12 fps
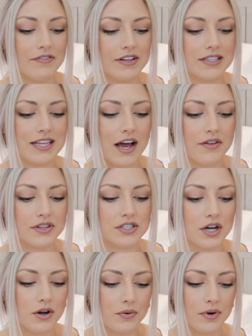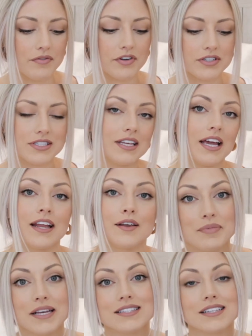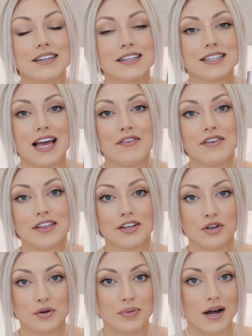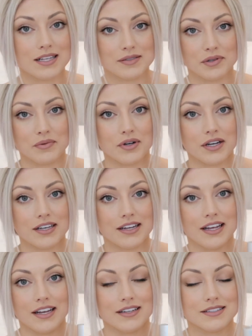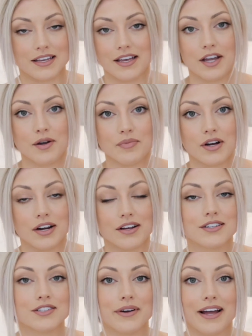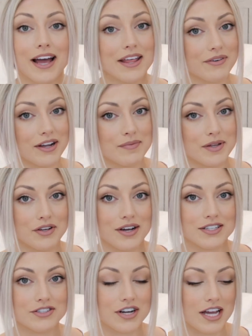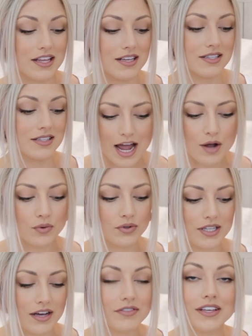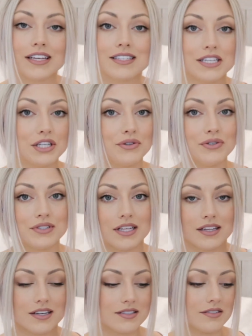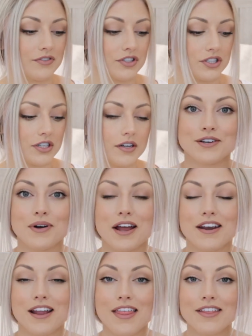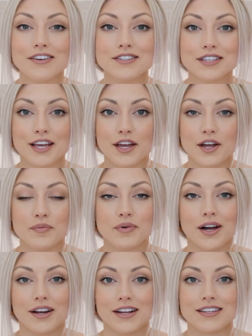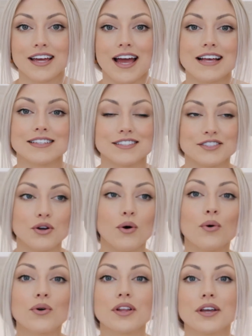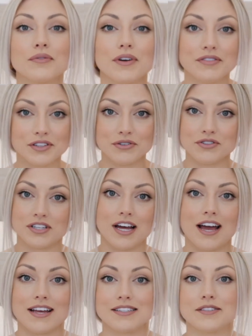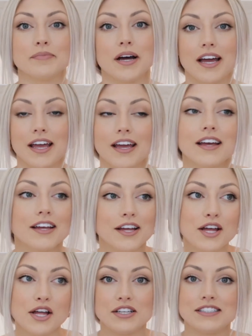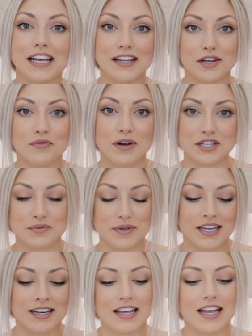evens out the tone of your skin. Basically, it's everything you could possibly want in a skincare product. So I highly recommend you guys try this. I will definitely continue using this for sure. So another skincare product that has totally revolutionized my daily regimen